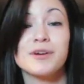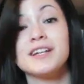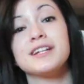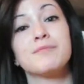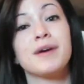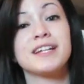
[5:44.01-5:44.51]
put
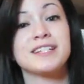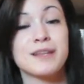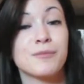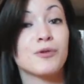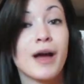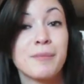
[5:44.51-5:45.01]
it in my
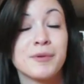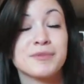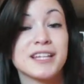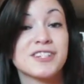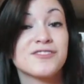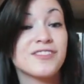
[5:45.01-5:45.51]
December wrap-up
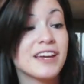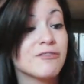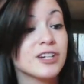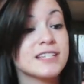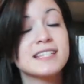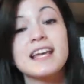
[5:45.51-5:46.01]
slash
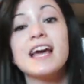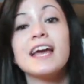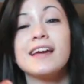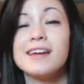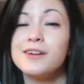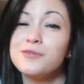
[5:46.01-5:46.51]
favorites.
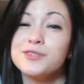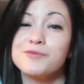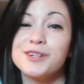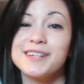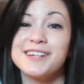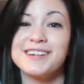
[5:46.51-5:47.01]
It was
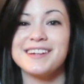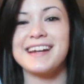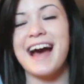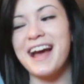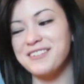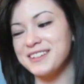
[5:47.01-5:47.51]
really good.
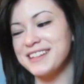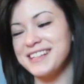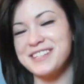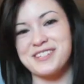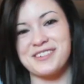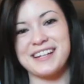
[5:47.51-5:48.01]
I really
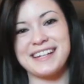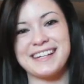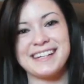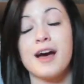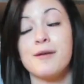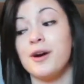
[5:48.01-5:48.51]
enjoyed
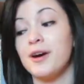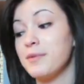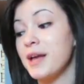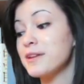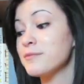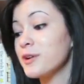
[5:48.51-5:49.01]
it. I bought
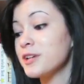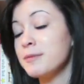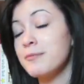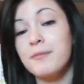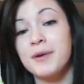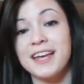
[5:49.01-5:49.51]

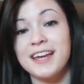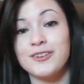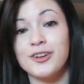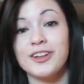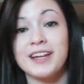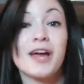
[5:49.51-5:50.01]
Pandemonium on my
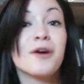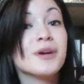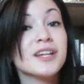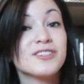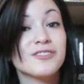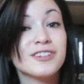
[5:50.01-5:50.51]
Kindle. Can't
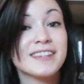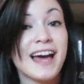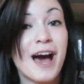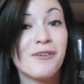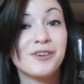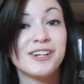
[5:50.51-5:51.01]
wait to read
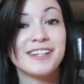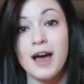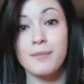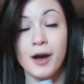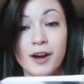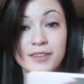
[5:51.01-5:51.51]
that one. I
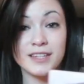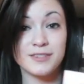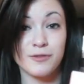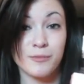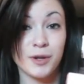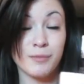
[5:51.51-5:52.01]
borrowed this
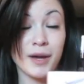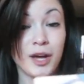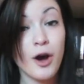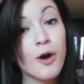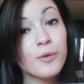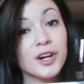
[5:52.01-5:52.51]
from one of my
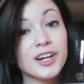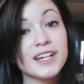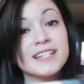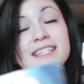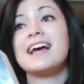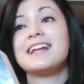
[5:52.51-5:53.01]

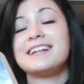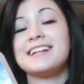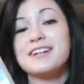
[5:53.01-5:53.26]
coworkers and